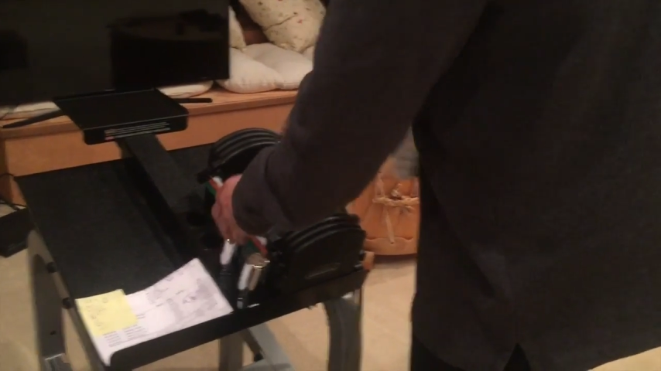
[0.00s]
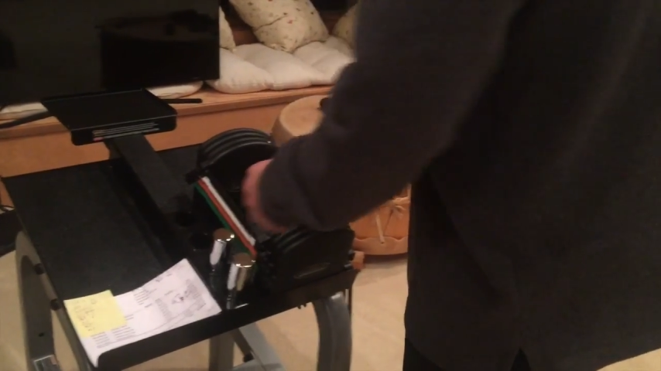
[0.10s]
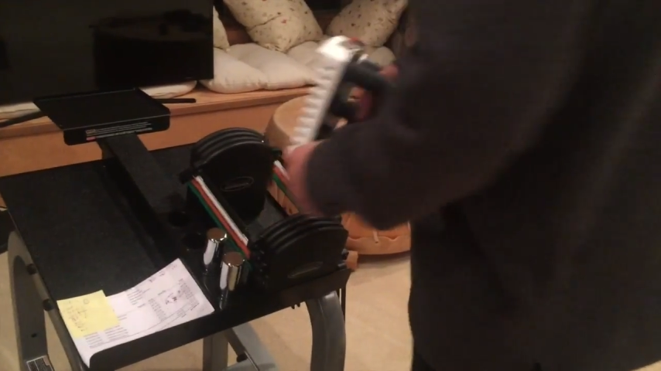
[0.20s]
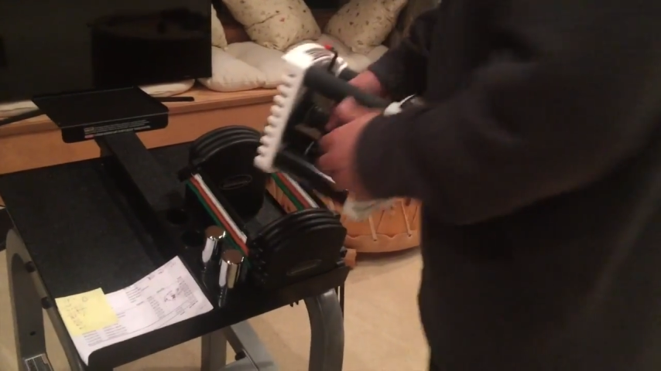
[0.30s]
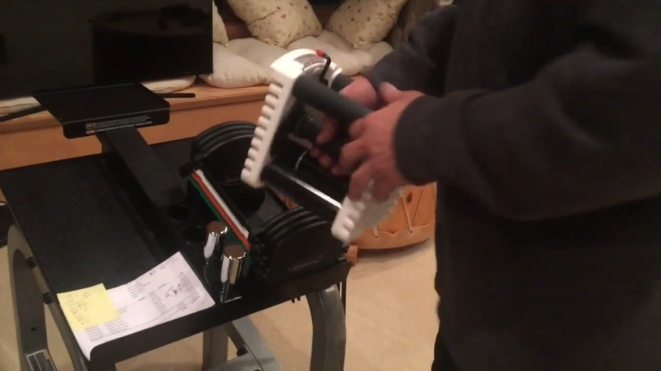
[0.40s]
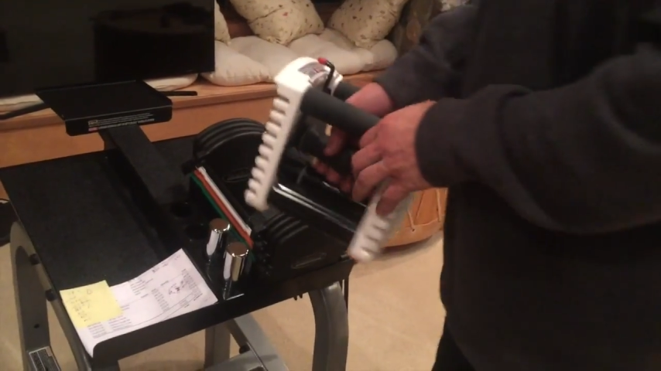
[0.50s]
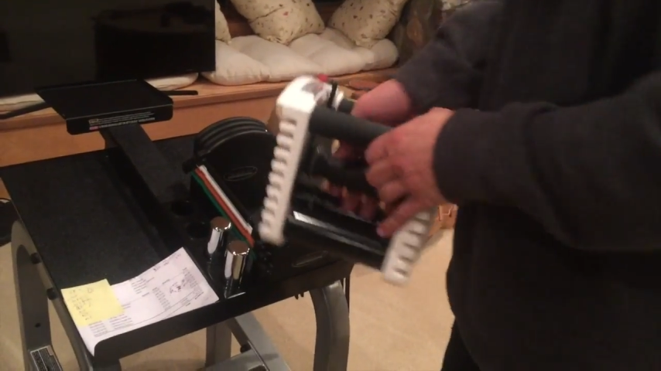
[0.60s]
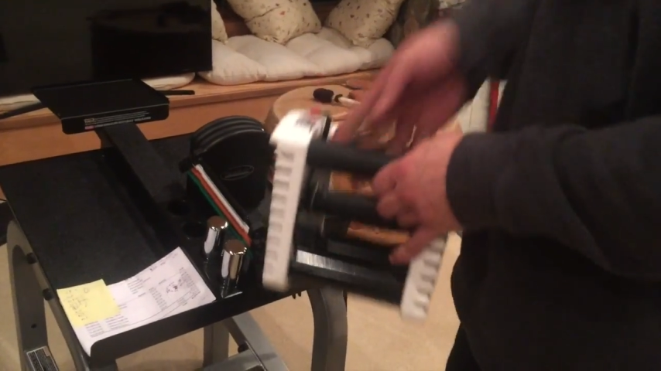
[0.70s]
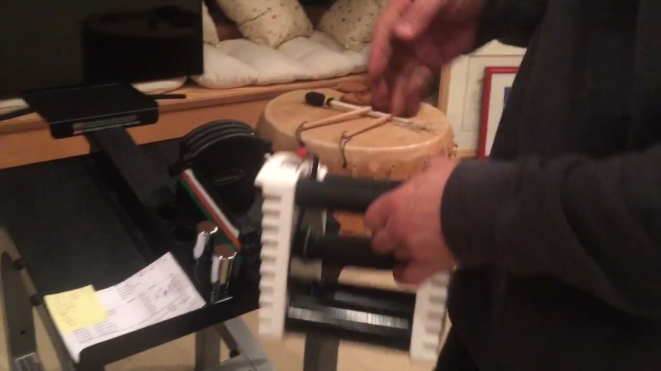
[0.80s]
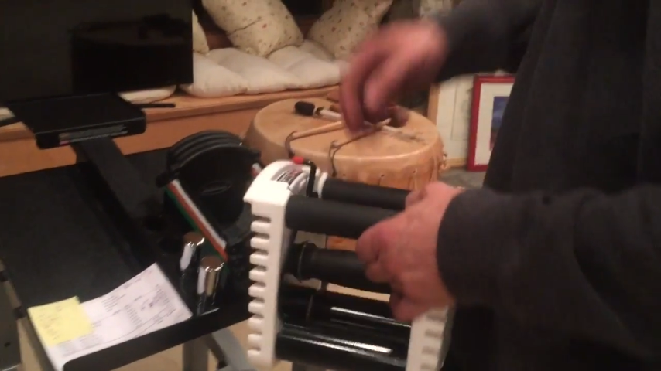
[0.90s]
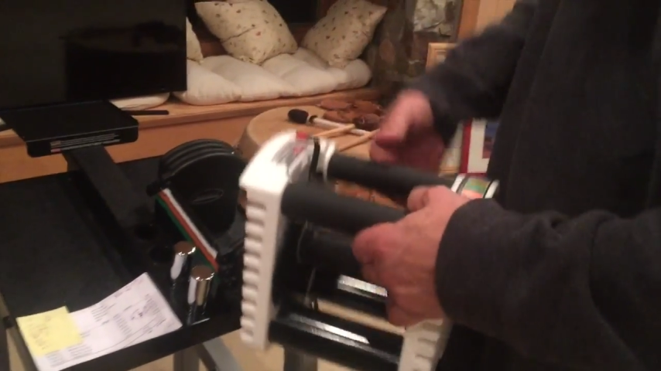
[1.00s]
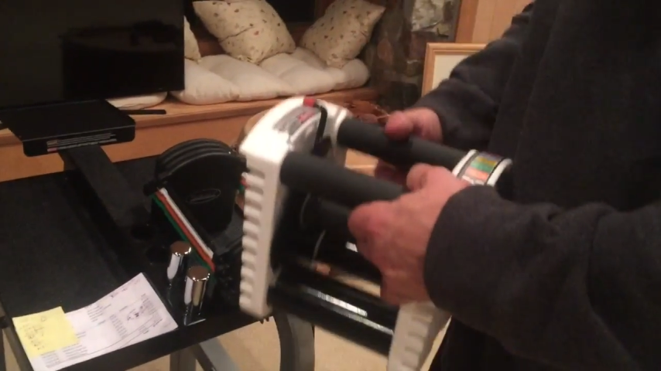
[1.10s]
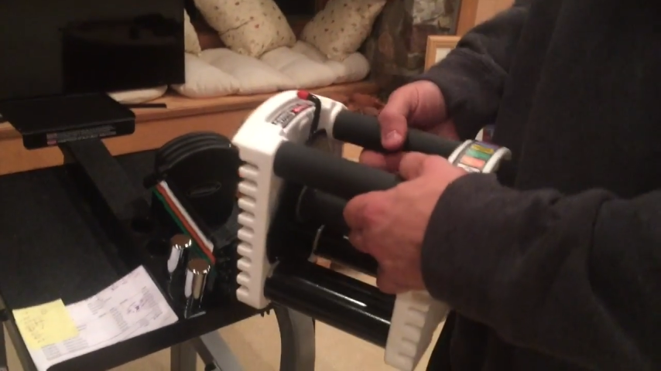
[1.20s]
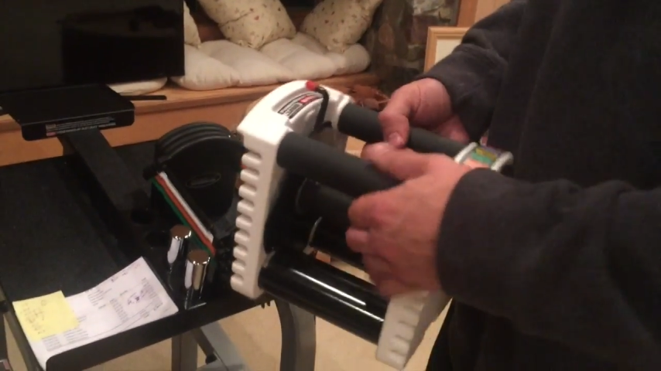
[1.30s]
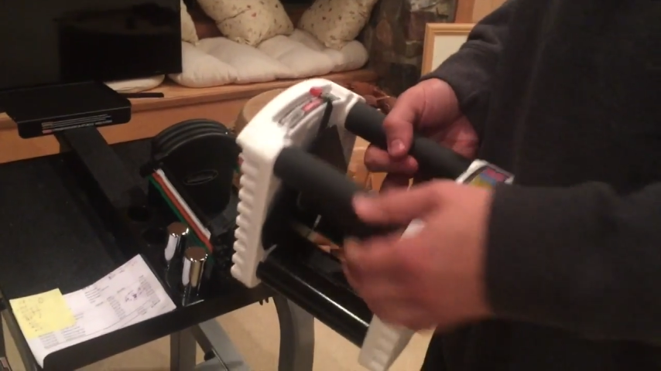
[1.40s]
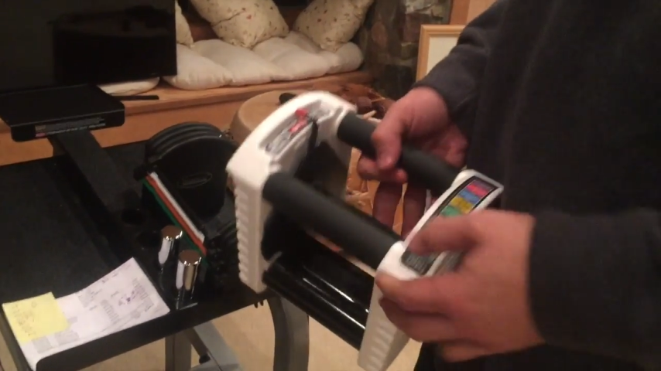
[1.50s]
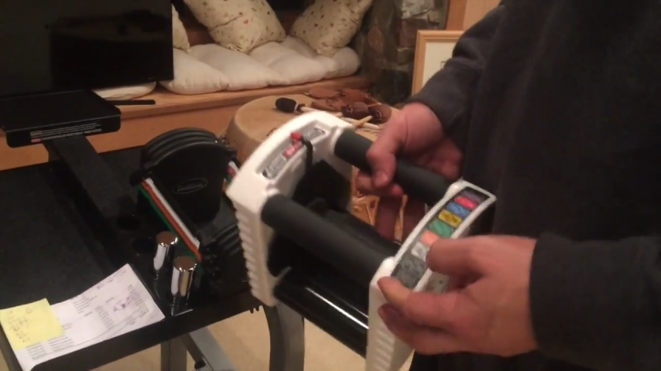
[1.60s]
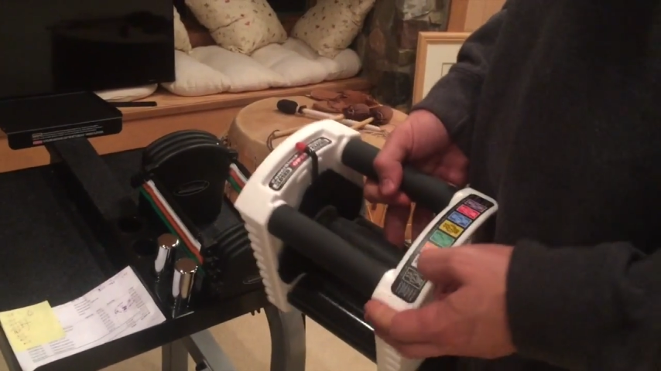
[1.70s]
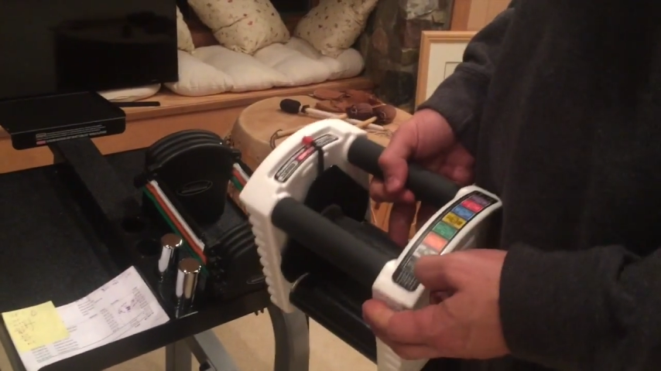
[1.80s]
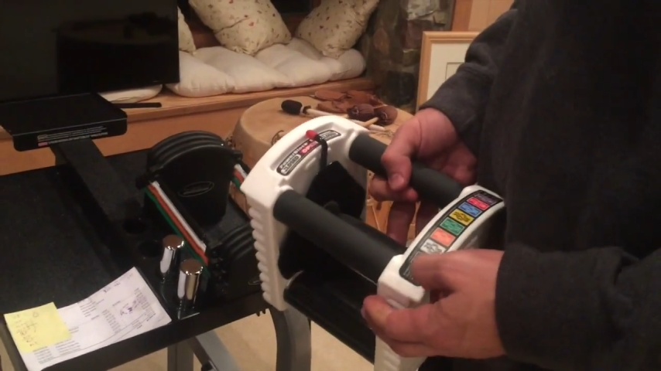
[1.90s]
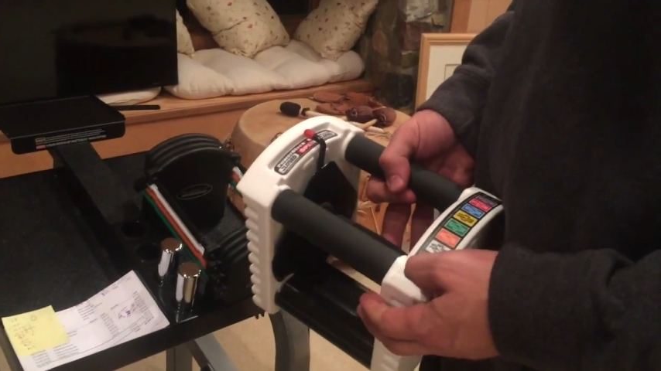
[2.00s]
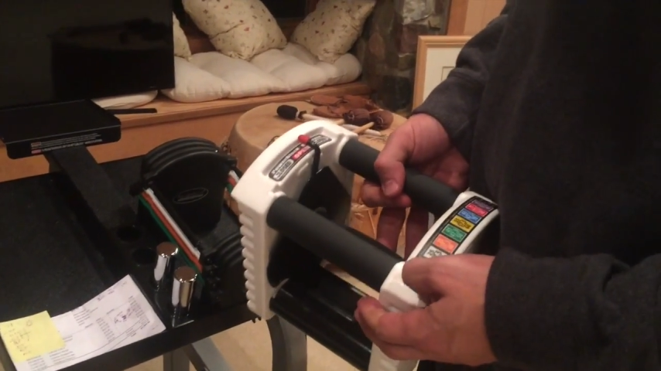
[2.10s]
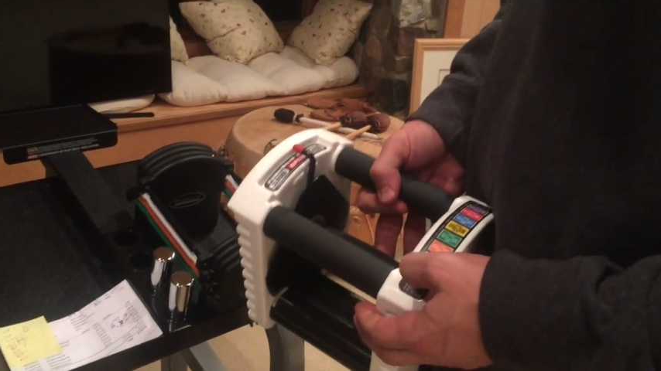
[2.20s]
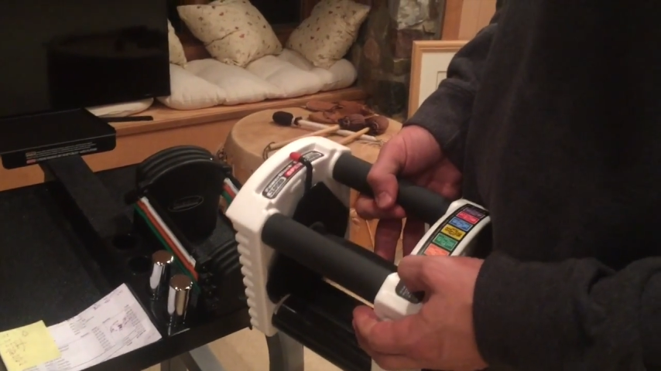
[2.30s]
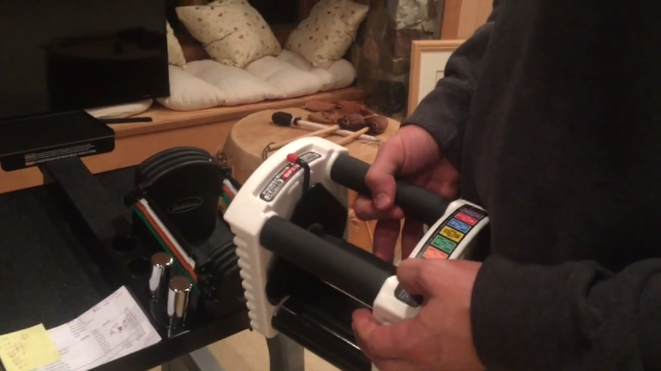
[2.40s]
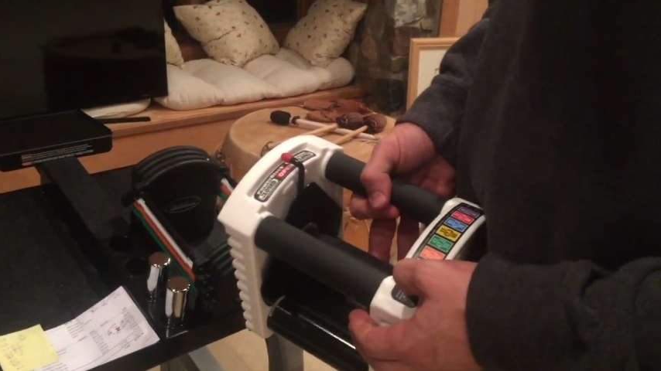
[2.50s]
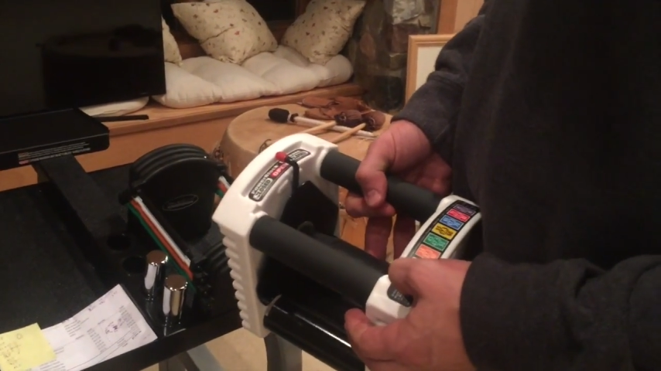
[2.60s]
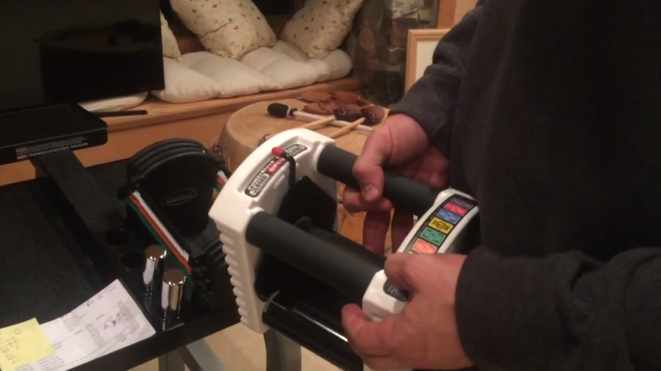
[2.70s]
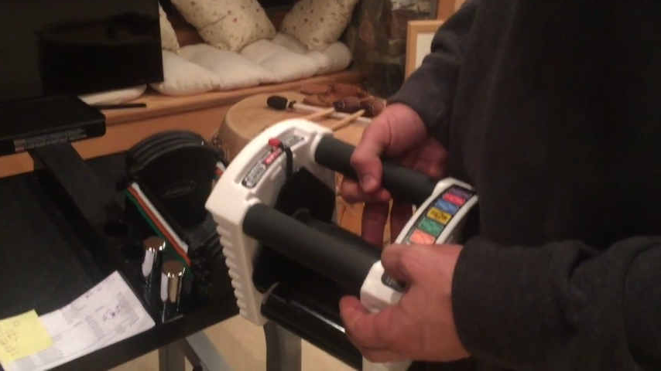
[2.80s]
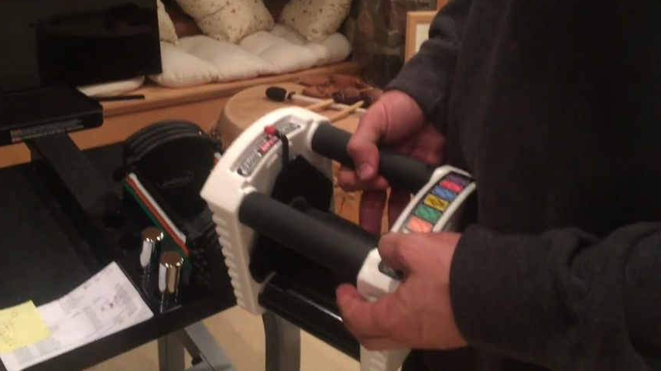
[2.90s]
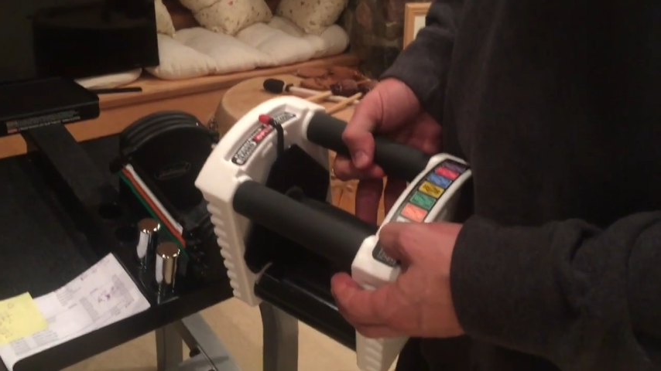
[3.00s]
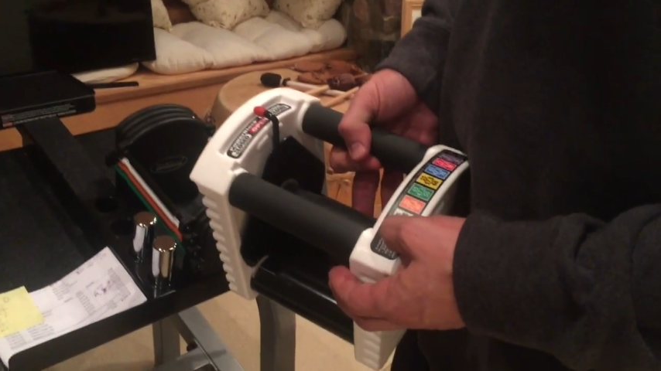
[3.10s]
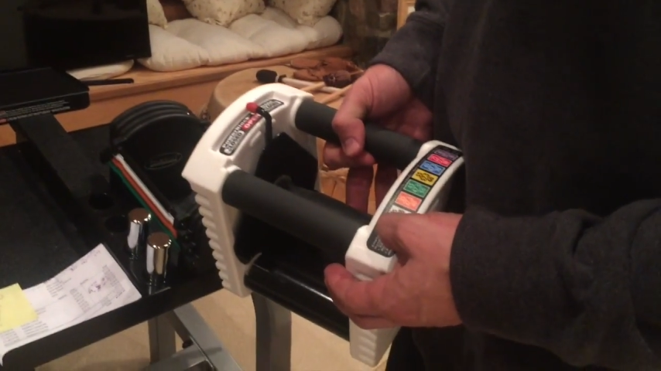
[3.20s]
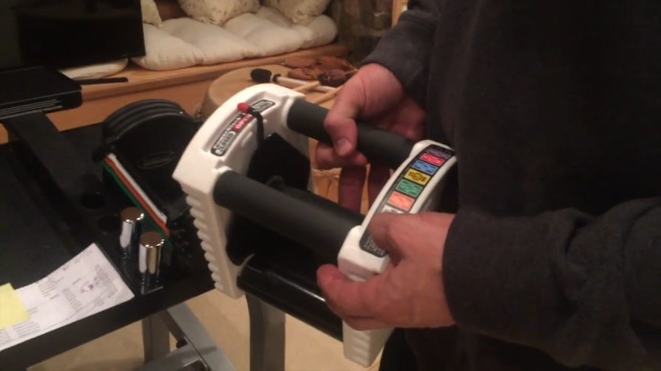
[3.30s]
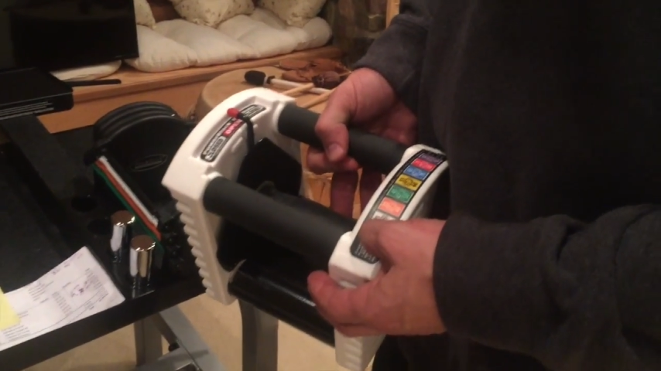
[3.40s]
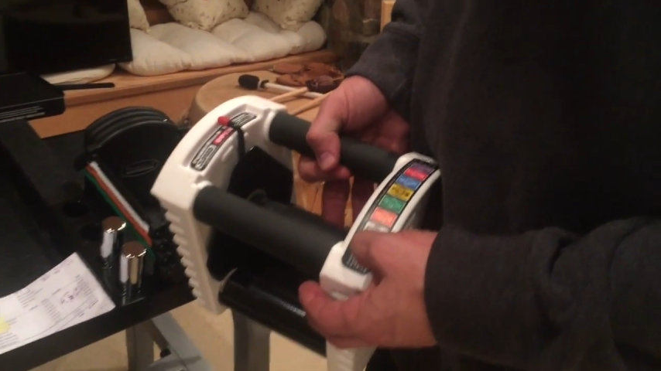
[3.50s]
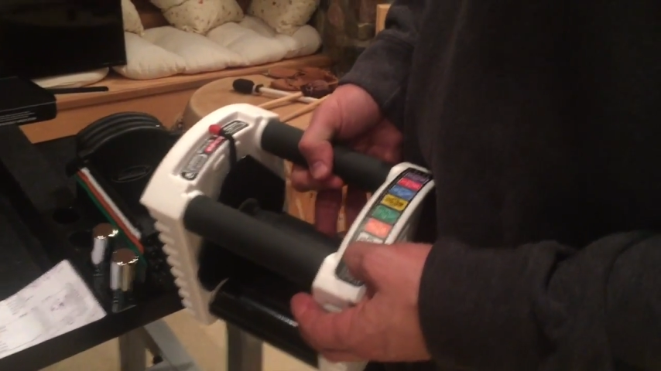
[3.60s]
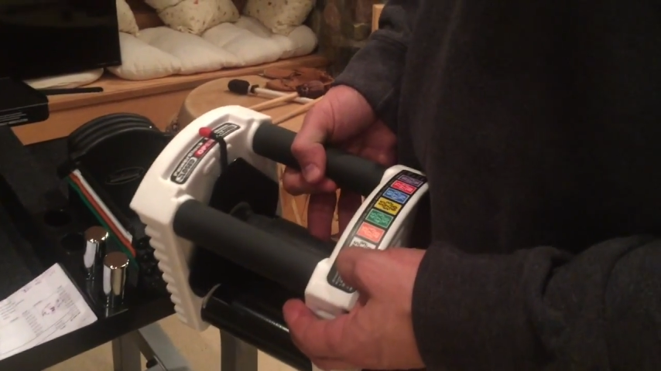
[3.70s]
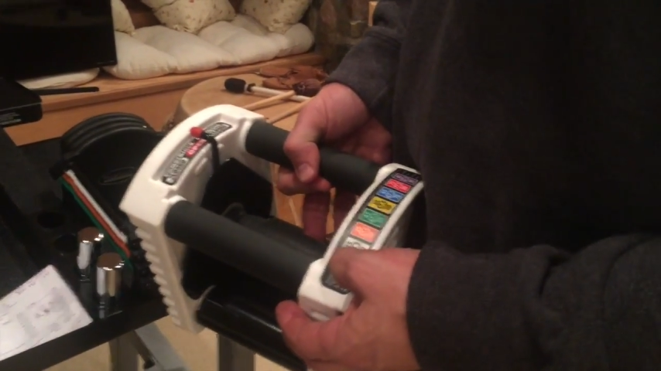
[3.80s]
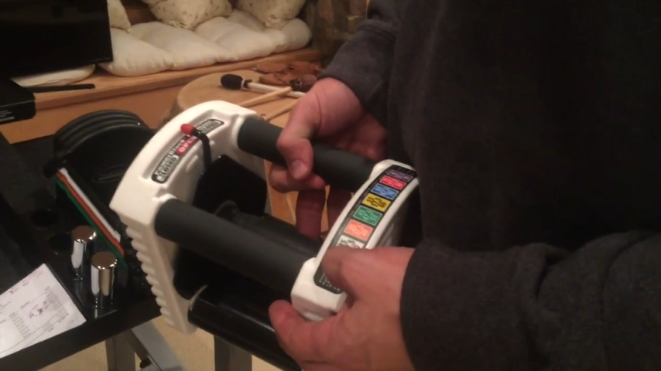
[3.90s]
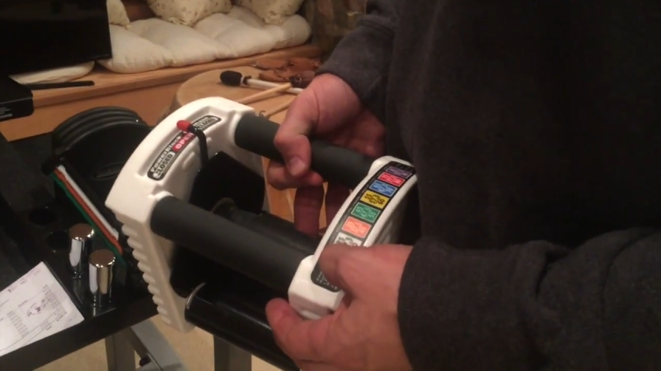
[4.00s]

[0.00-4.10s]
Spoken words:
No face is visible, so there are no lips to read.